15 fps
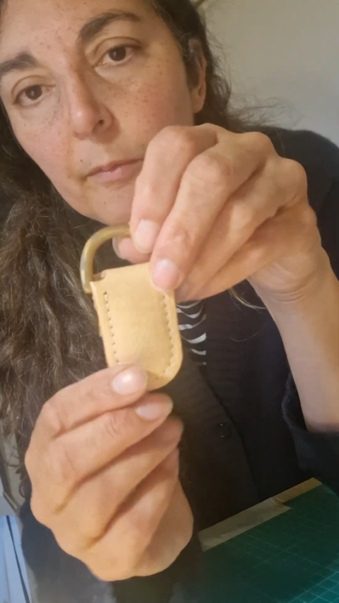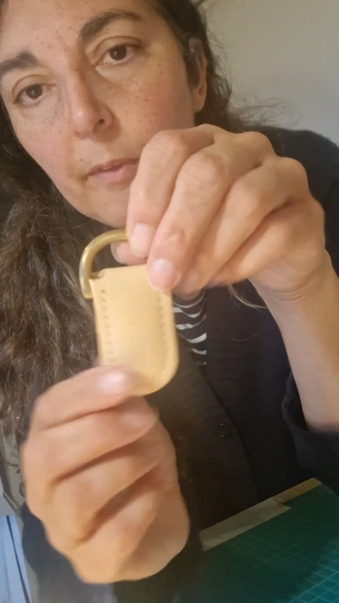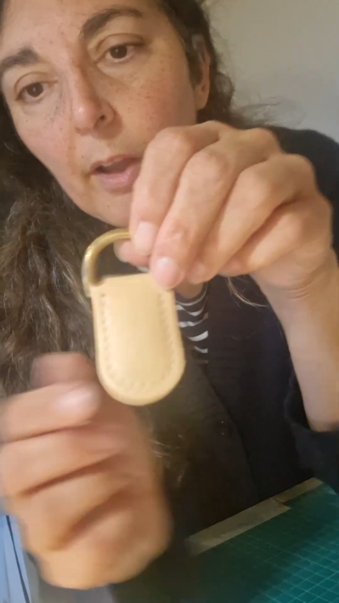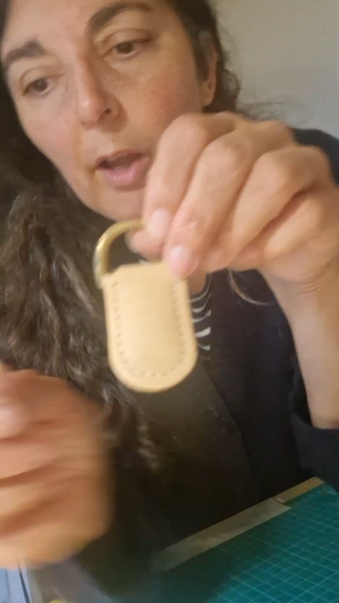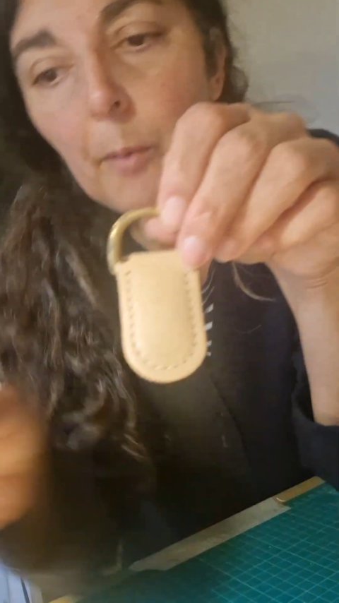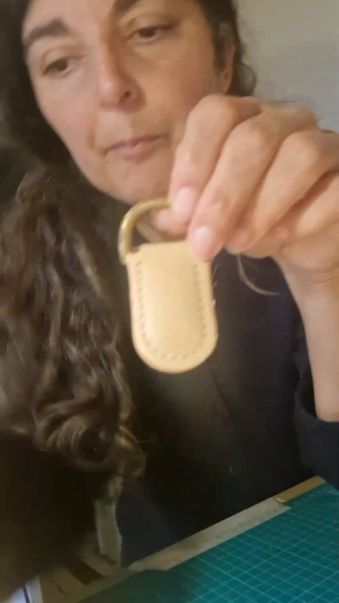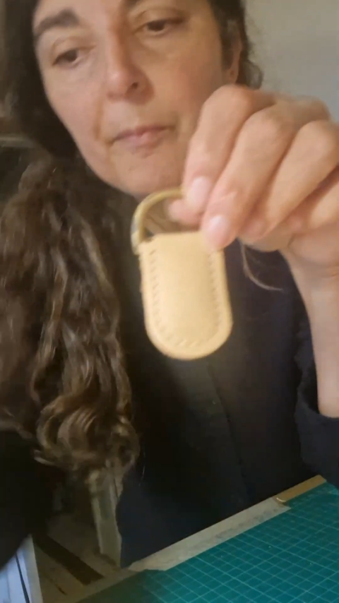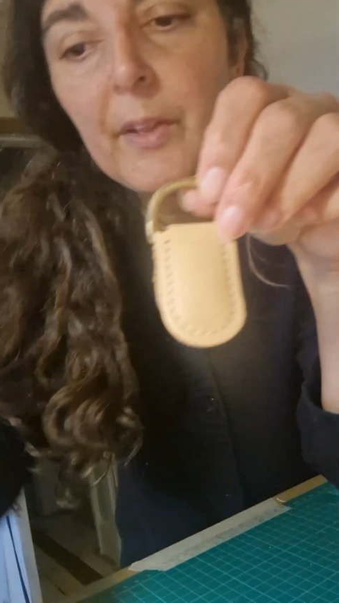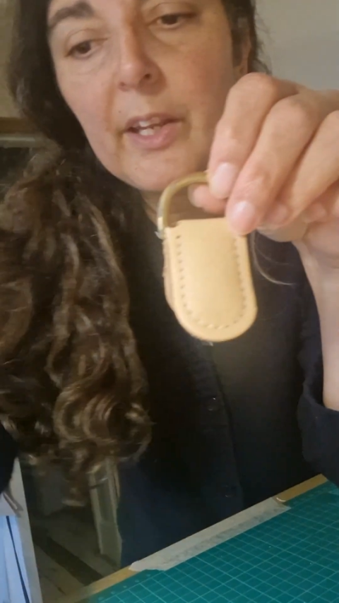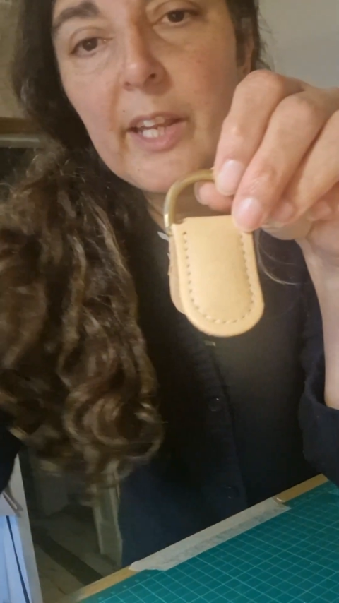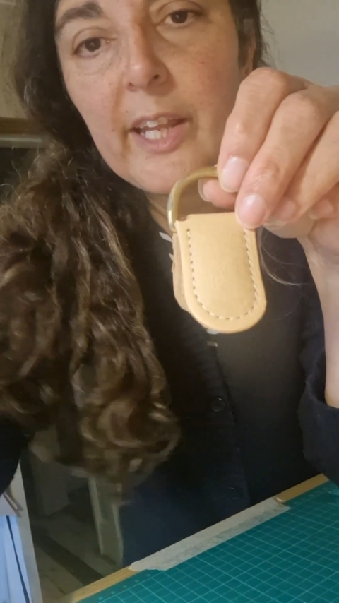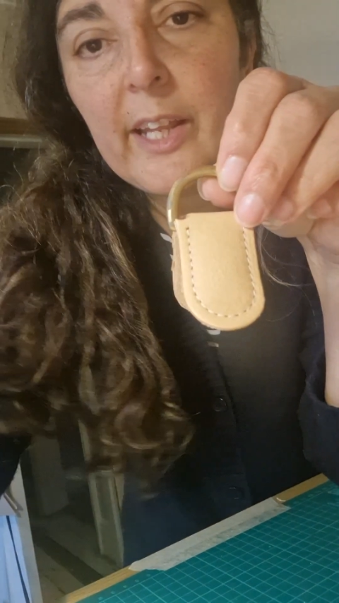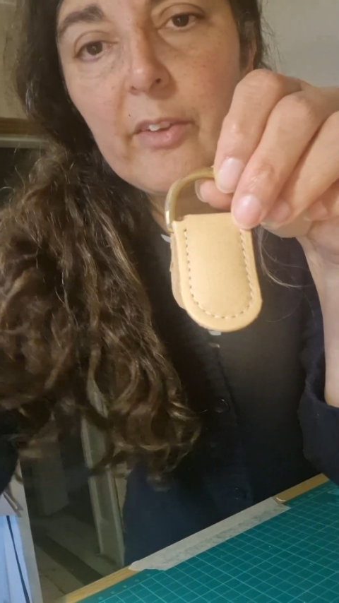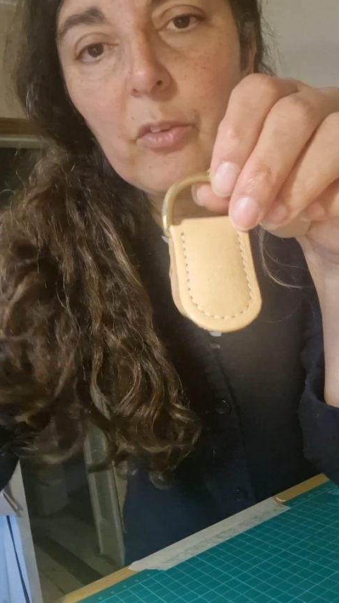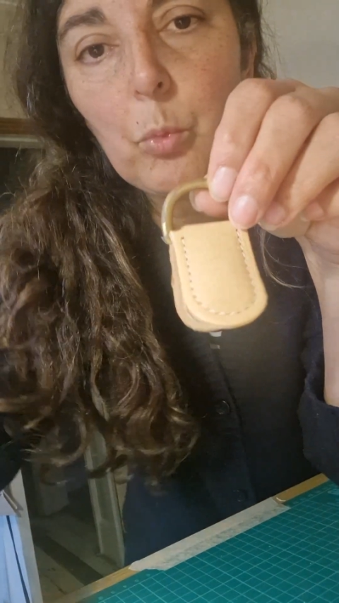And
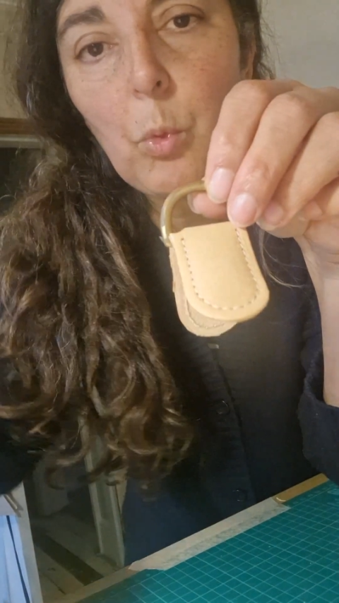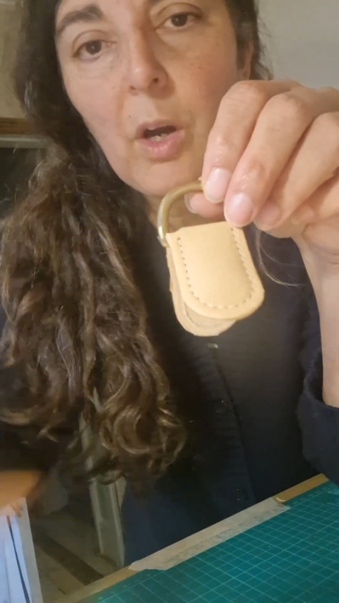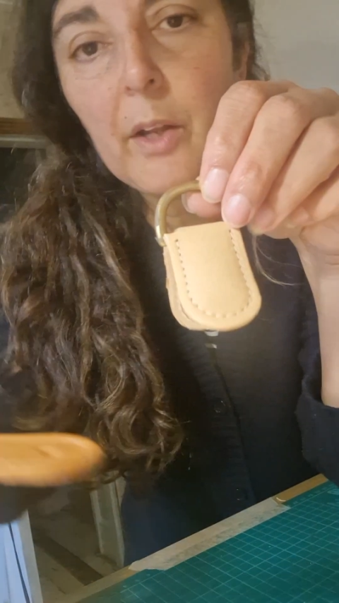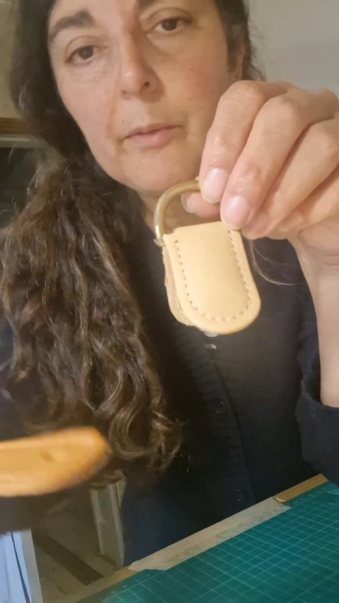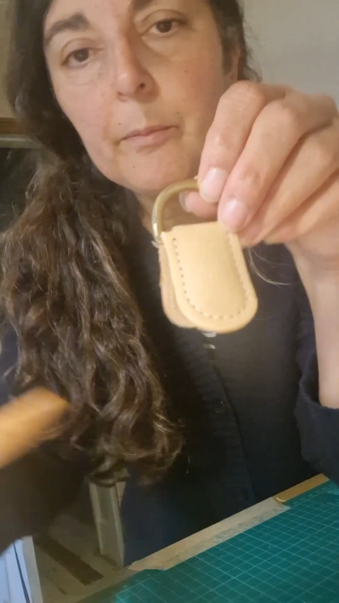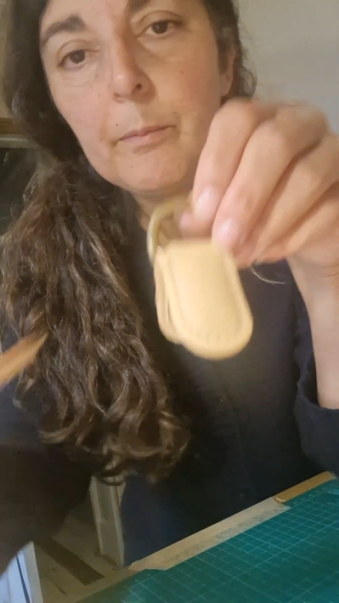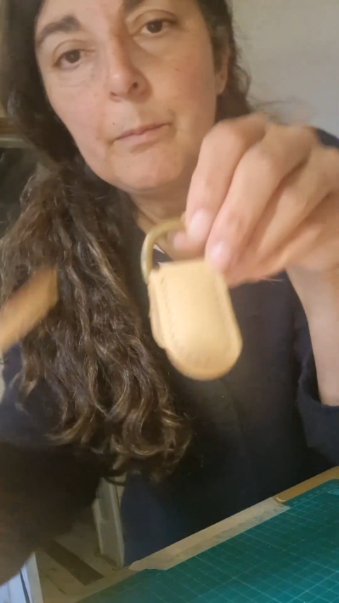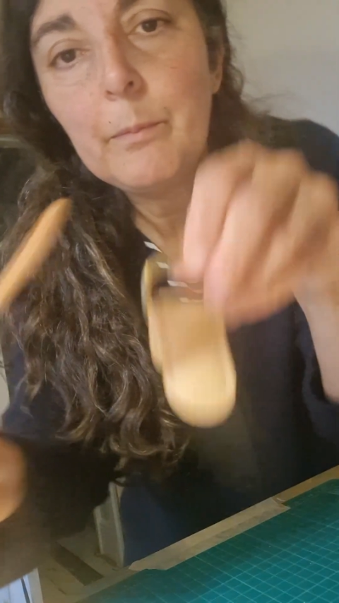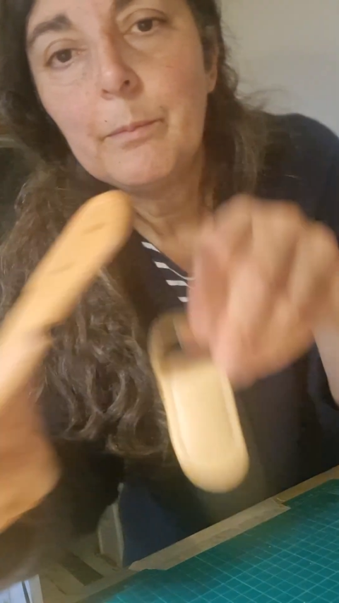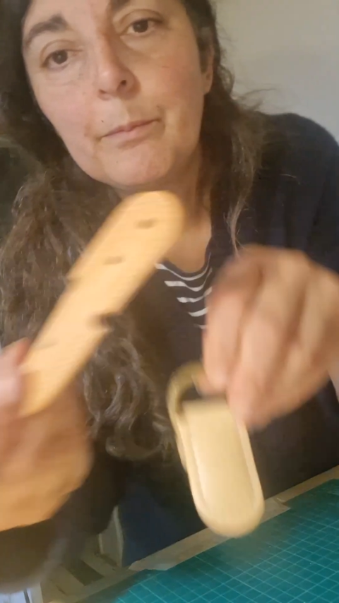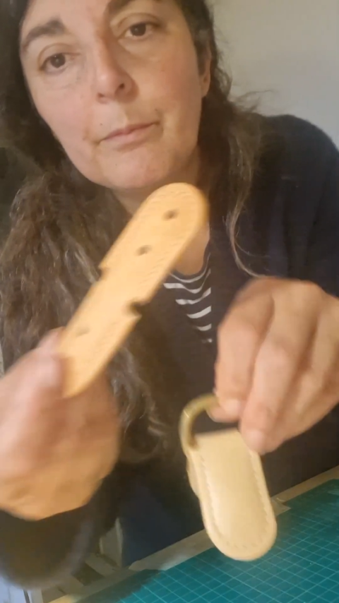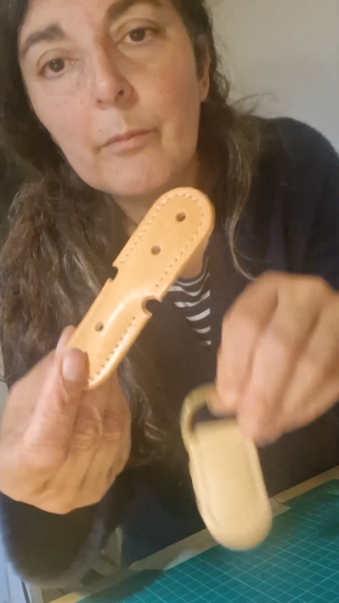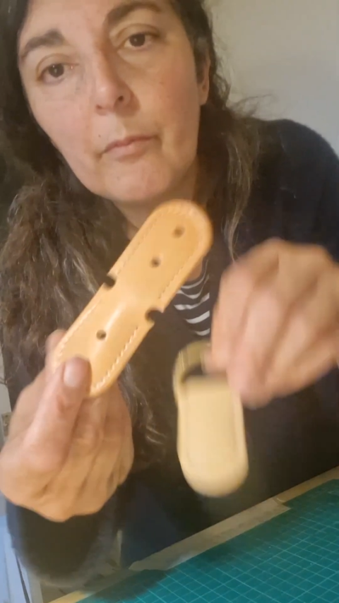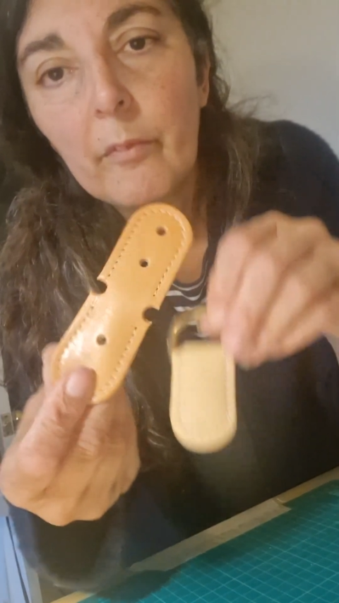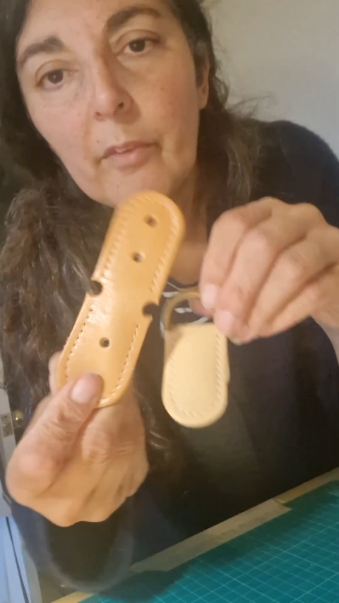here's one
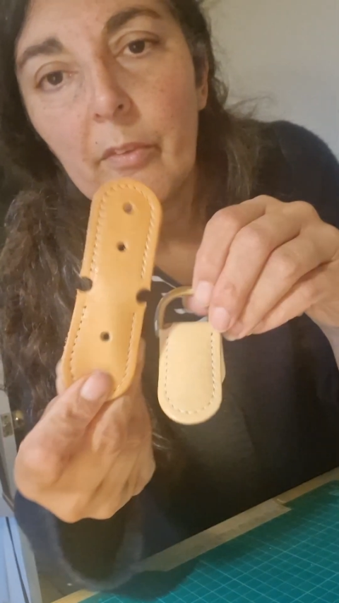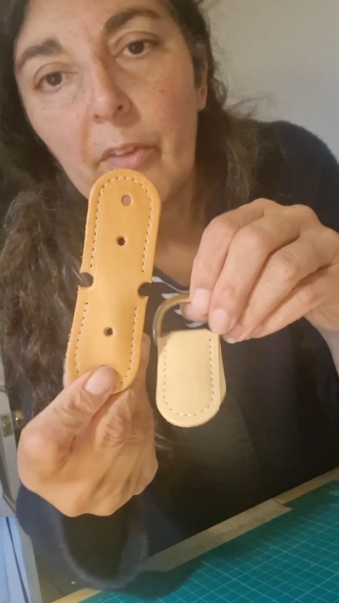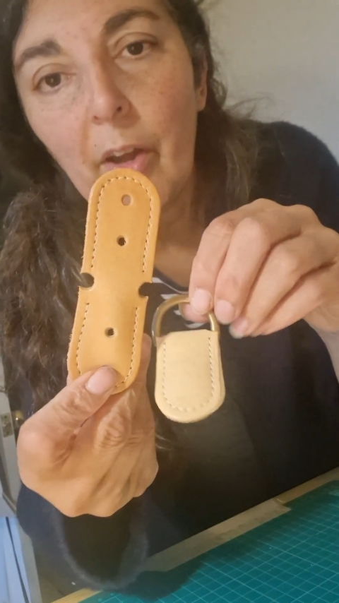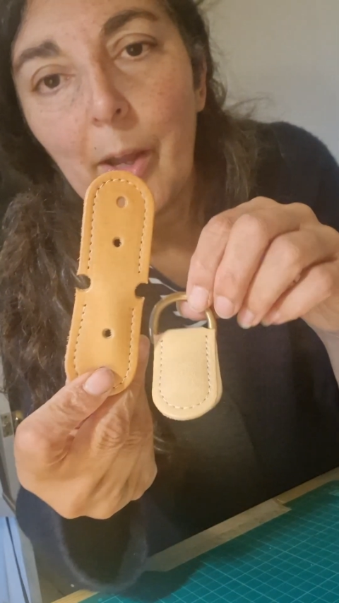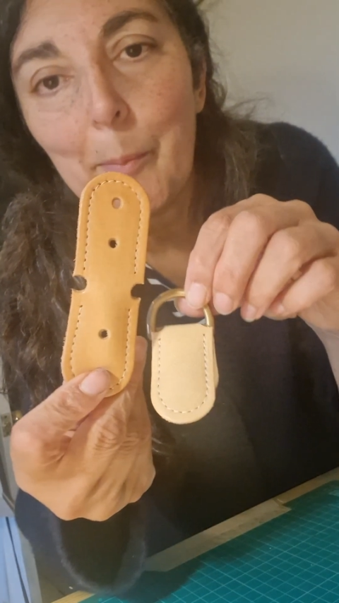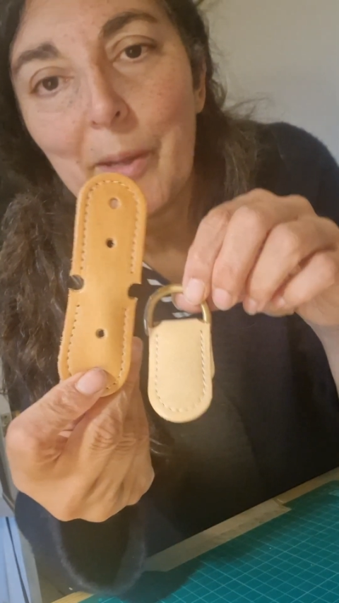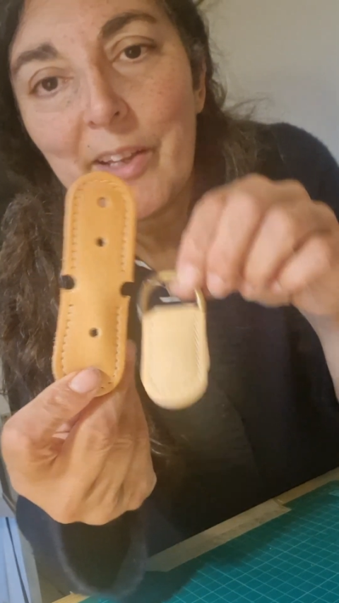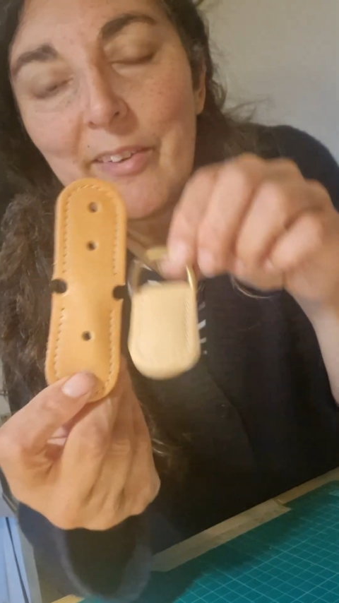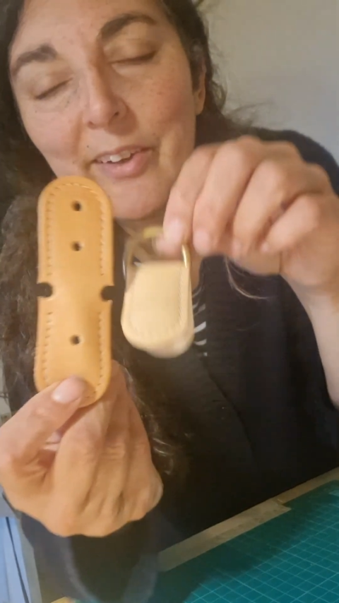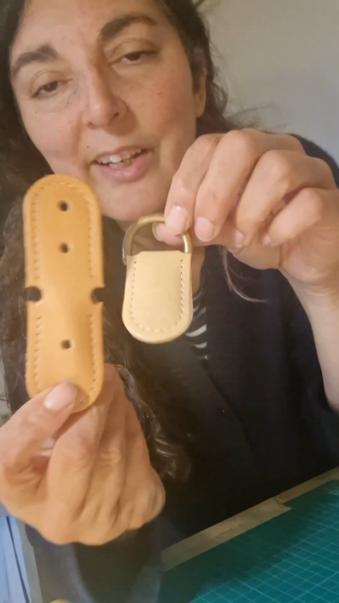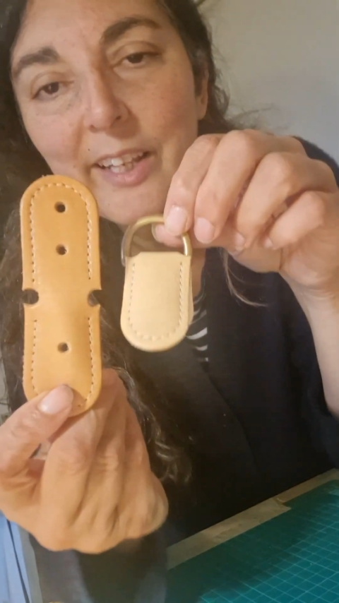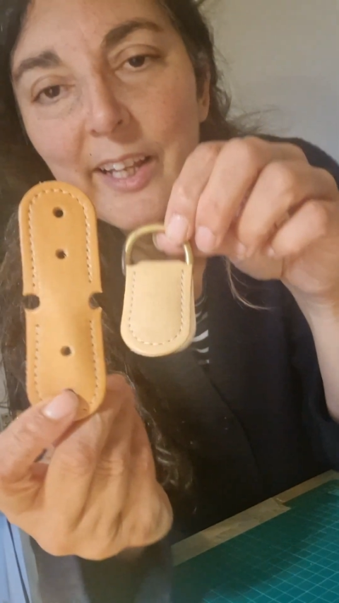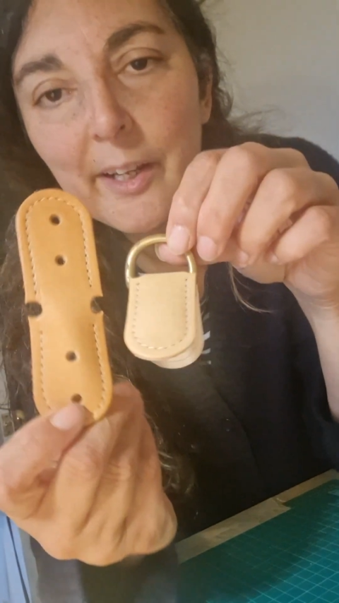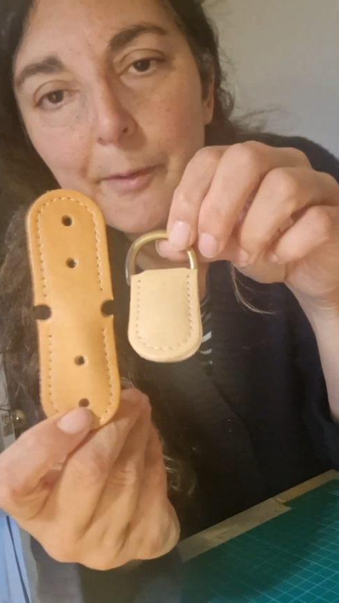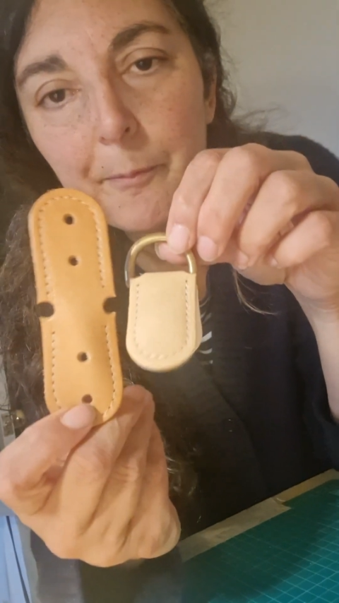that I made
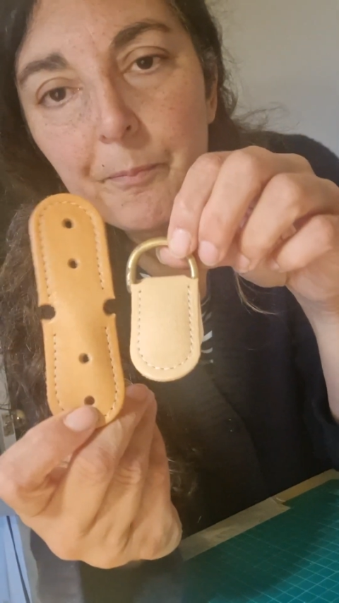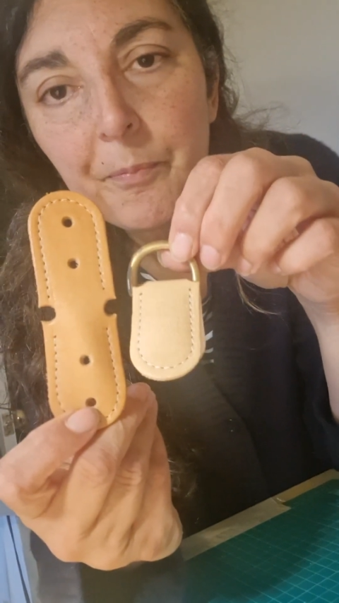earlier,